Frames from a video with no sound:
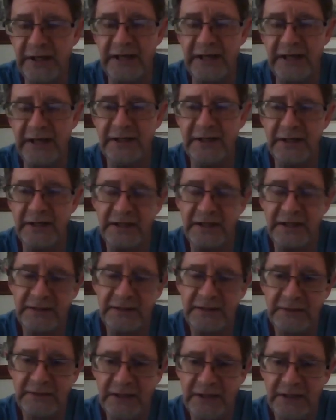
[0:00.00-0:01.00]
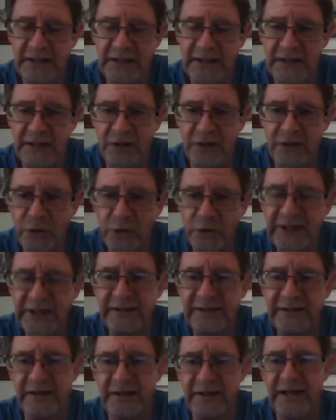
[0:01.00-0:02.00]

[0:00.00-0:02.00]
and look at.